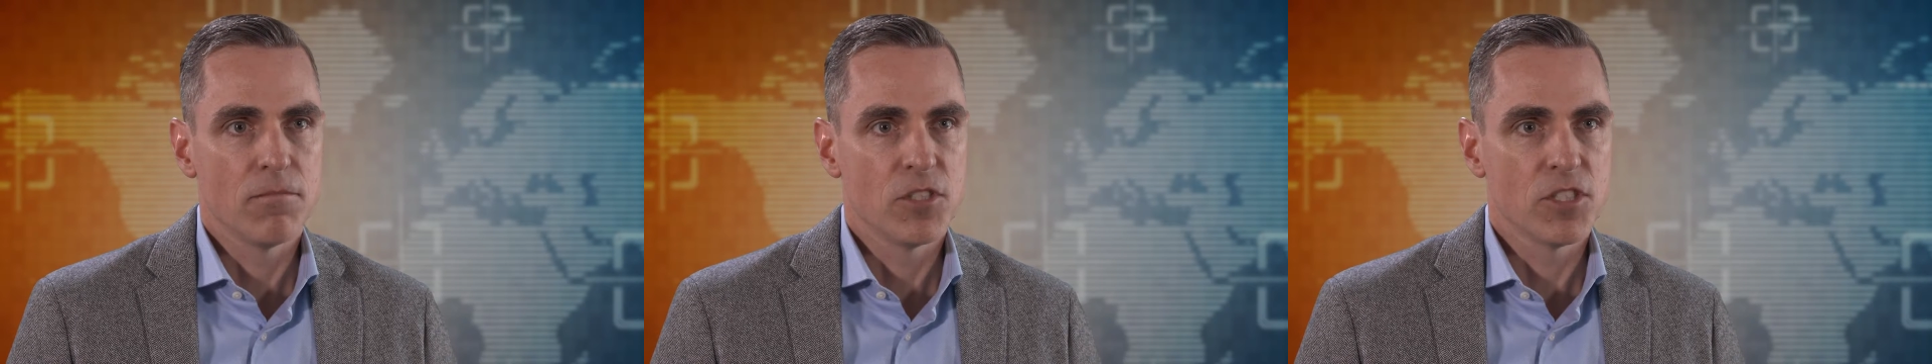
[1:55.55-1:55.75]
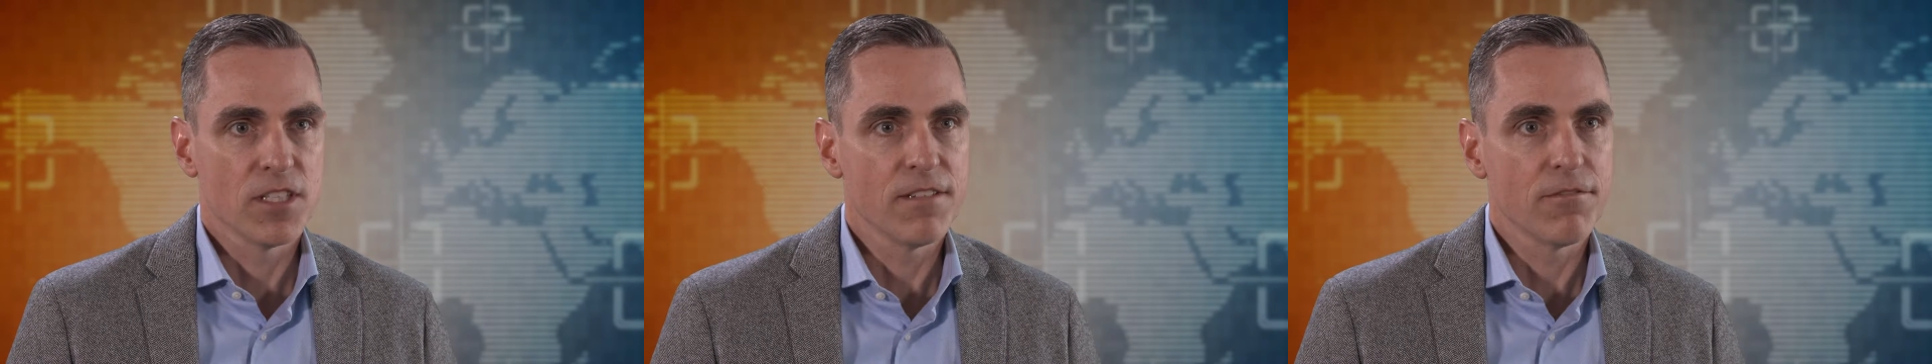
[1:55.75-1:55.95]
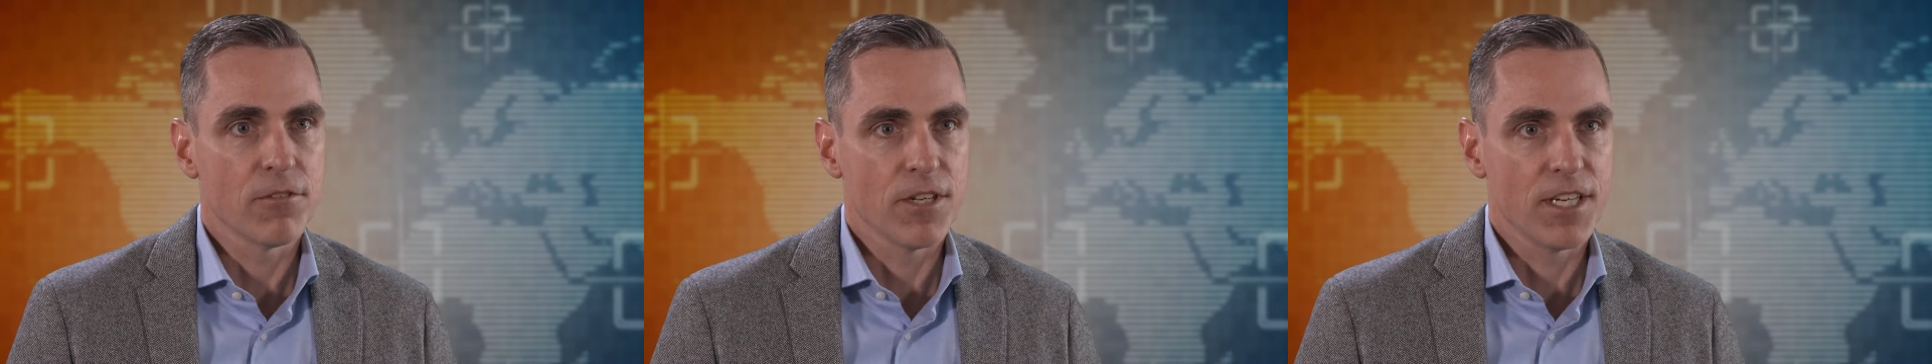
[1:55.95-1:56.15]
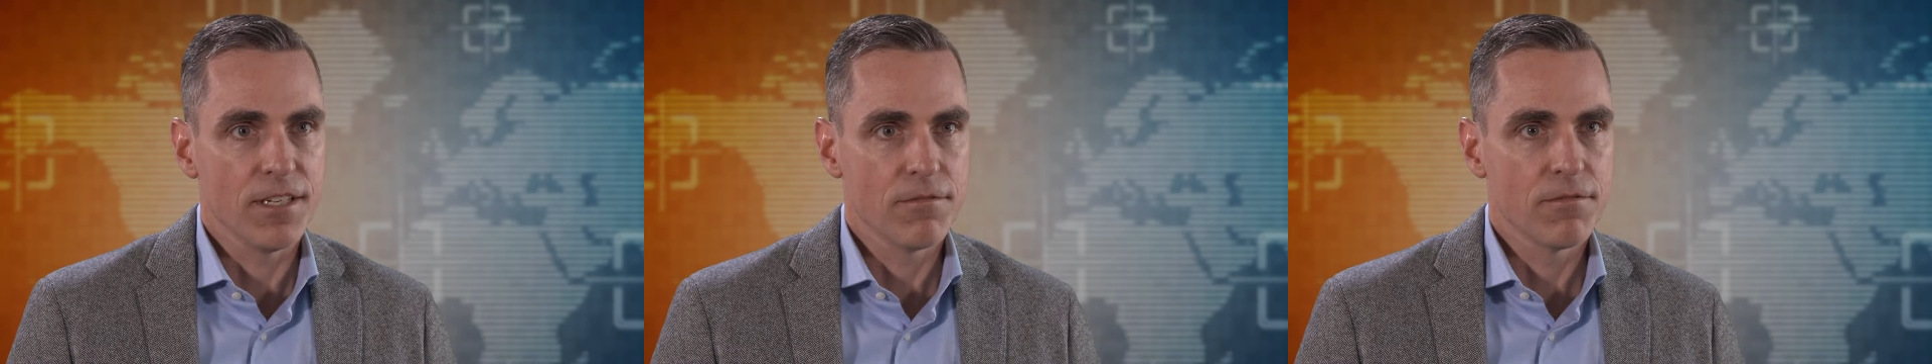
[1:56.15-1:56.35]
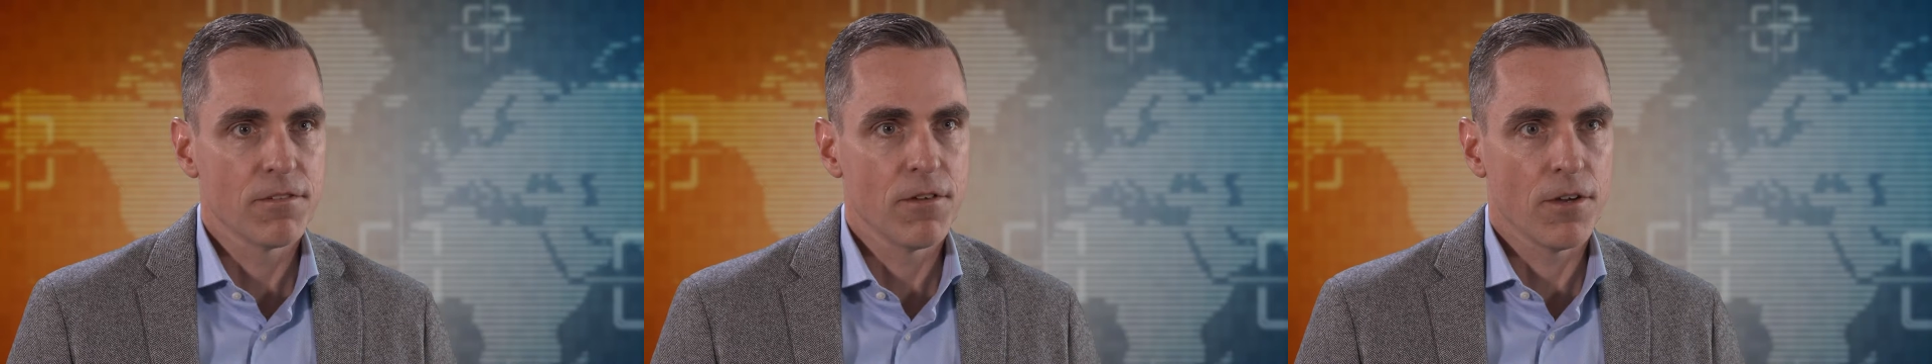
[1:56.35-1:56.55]

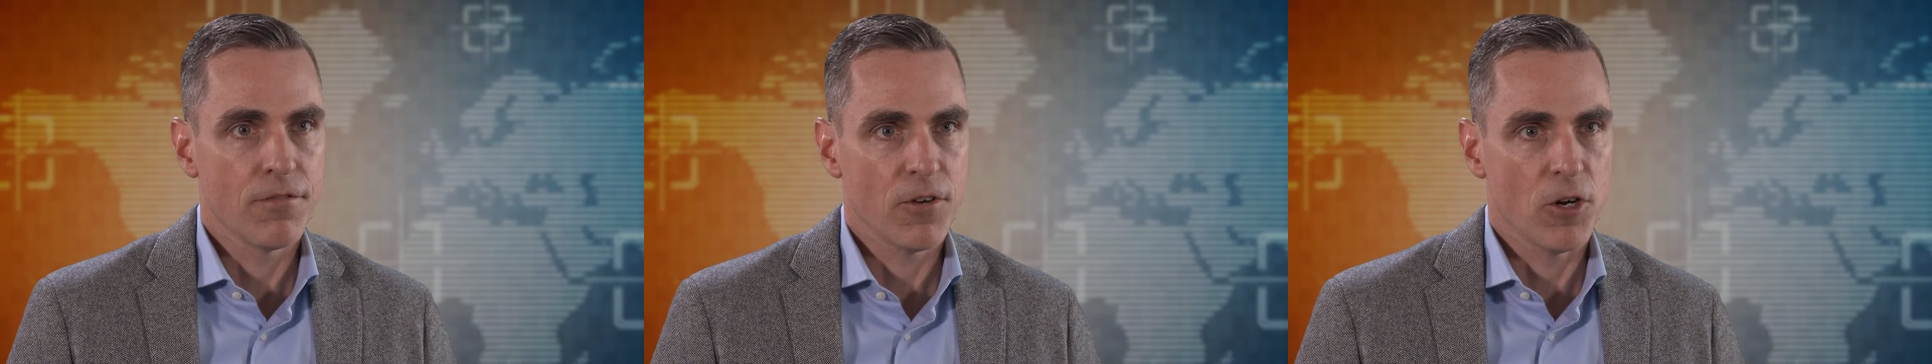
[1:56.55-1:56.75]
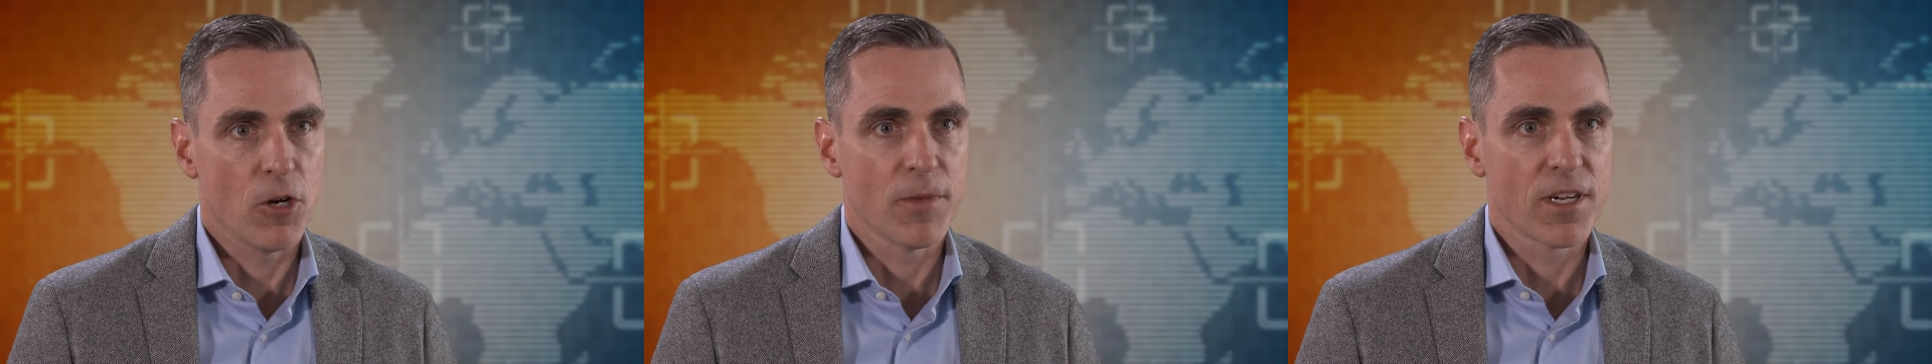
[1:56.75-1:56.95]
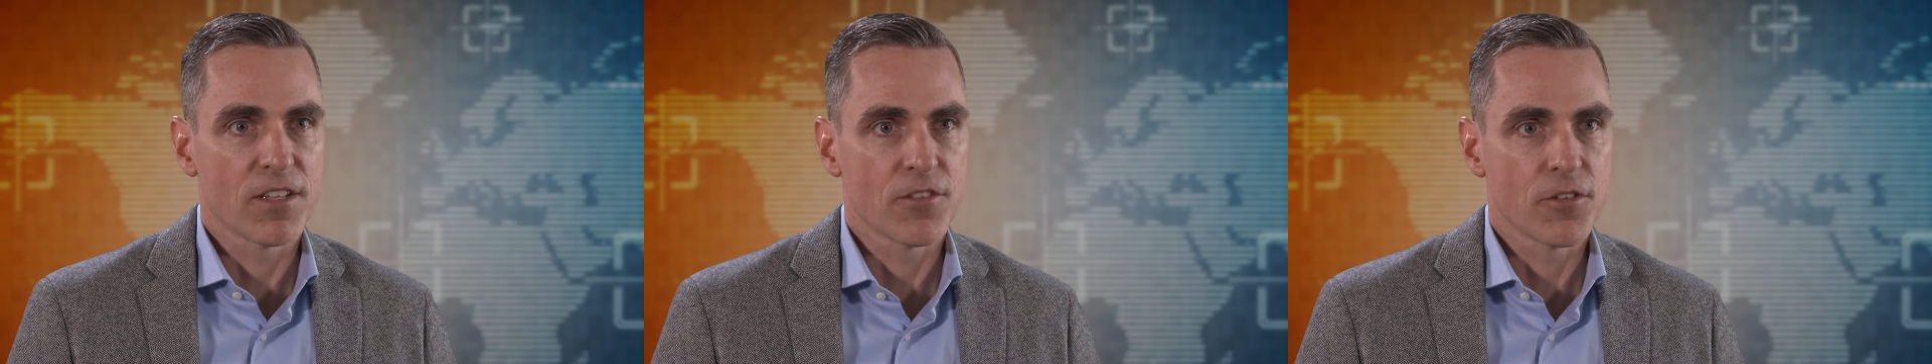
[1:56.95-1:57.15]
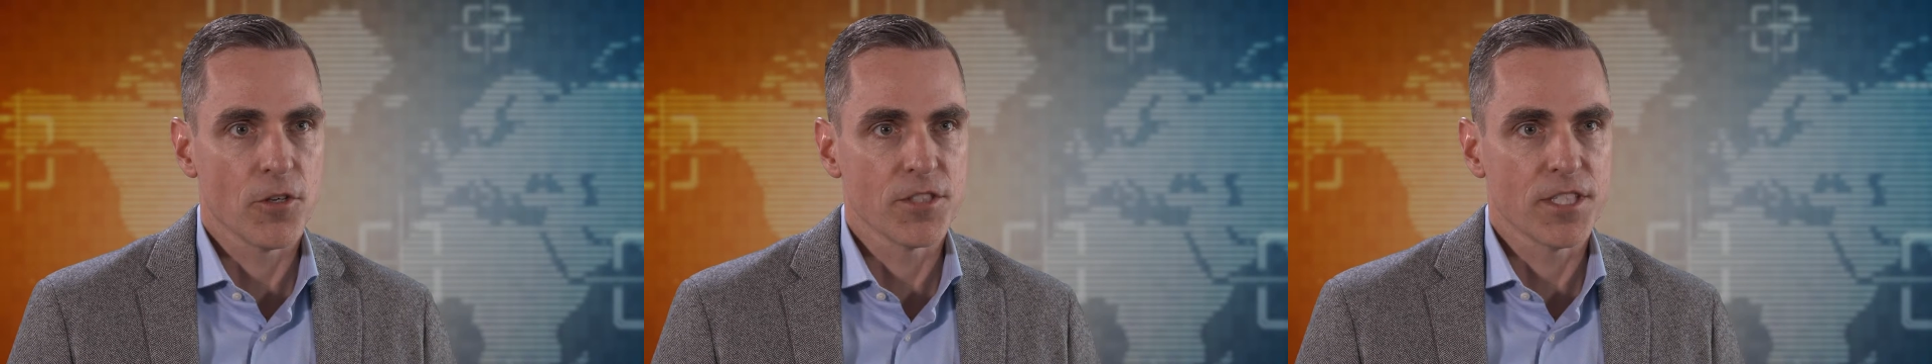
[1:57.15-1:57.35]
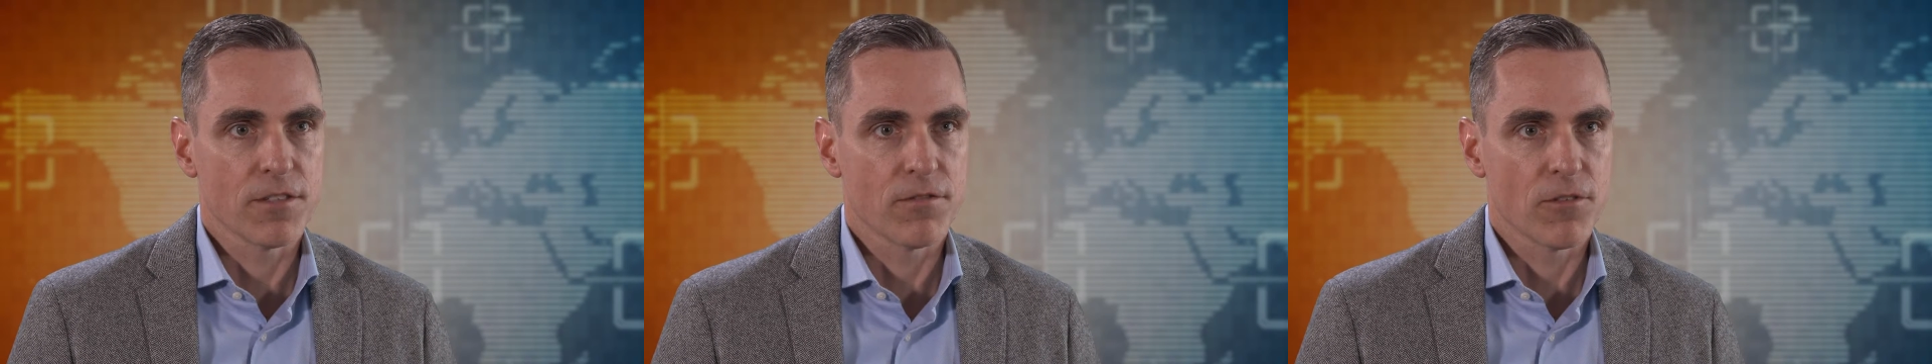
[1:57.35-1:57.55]
delivery firm, a
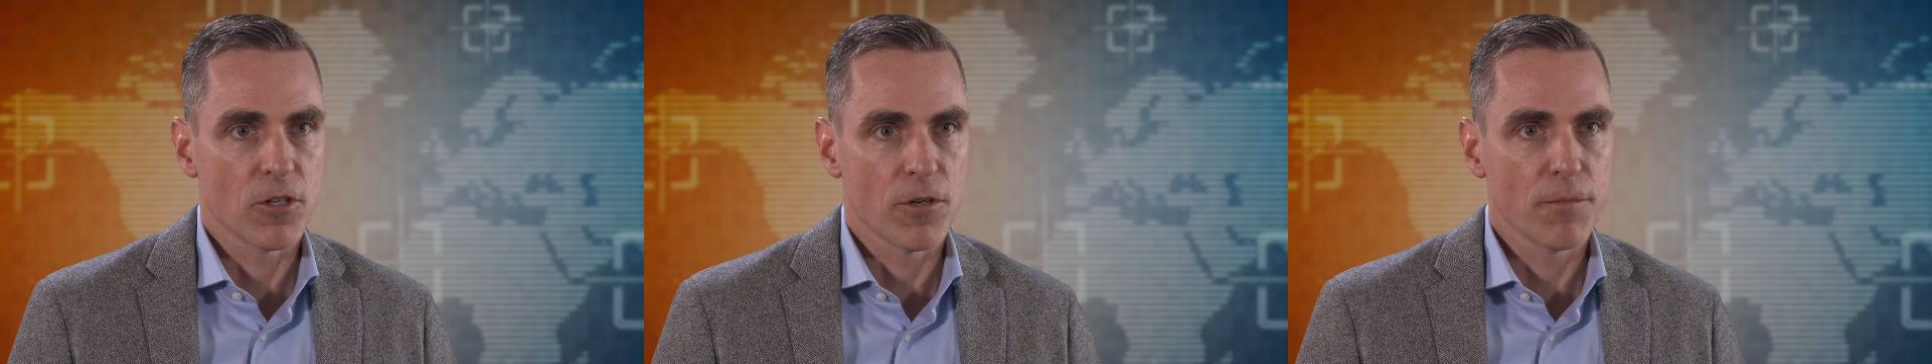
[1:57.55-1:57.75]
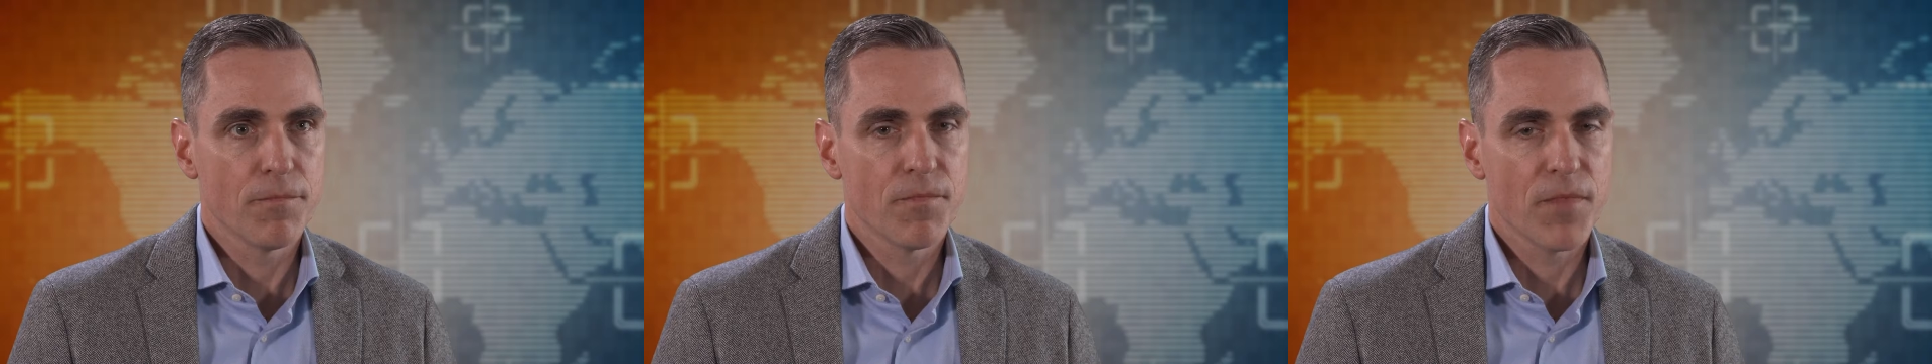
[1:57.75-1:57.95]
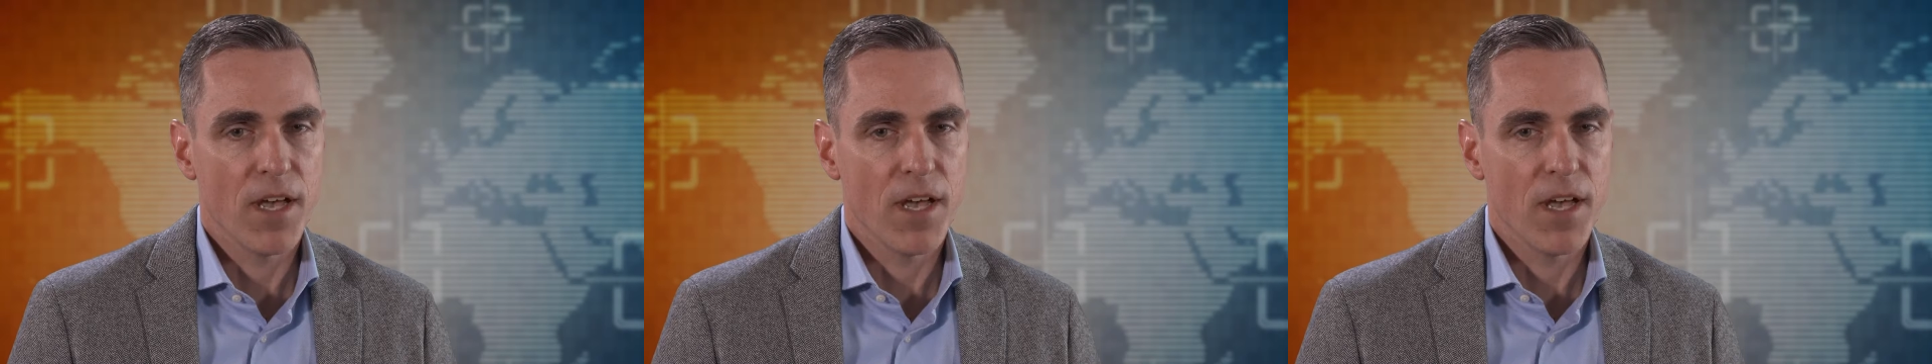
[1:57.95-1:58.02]
consulting firm.